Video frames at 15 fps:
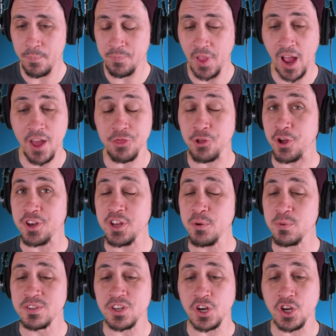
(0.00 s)
I thought he
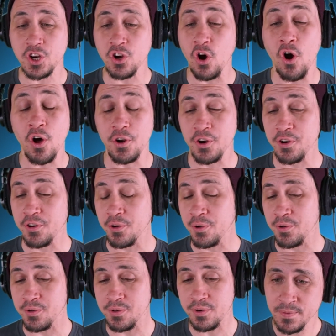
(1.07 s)
was a goner, dude.